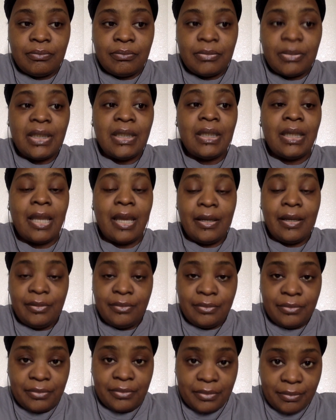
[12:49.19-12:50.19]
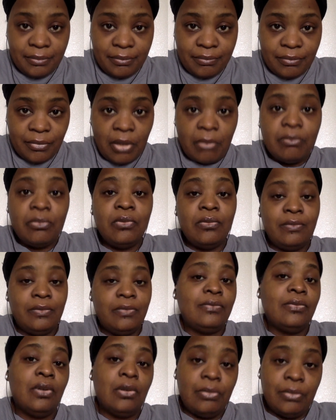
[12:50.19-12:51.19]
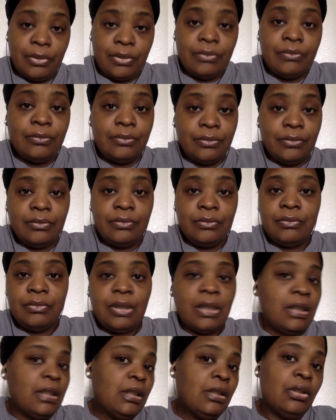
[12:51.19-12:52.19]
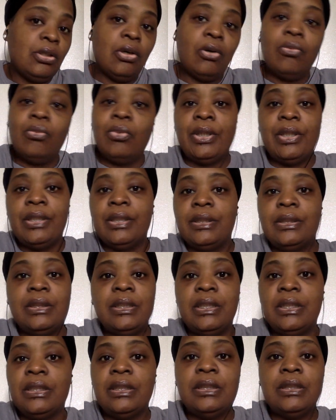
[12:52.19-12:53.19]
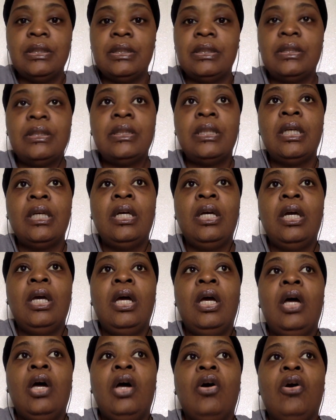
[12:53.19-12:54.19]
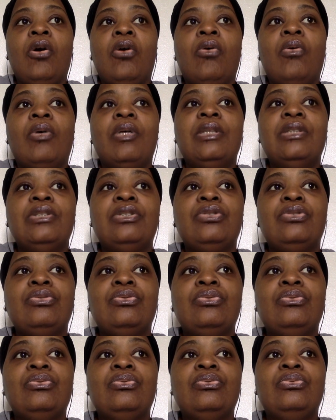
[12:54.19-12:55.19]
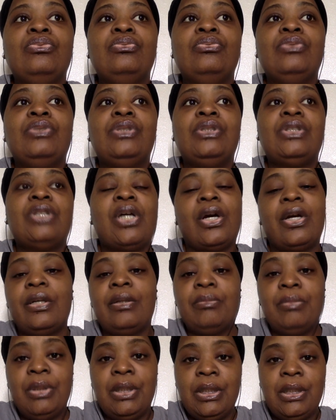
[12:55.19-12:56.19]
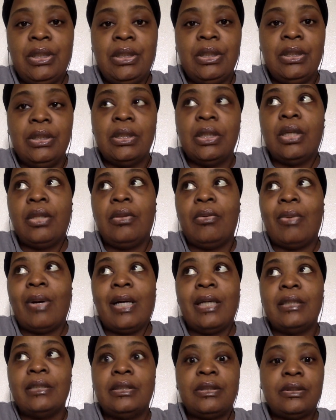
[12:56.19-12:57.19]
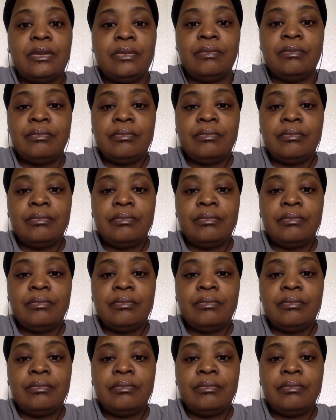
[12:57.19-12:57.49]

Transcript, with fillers: in life. I'm moving forward. And no one is going to turn me otherwise.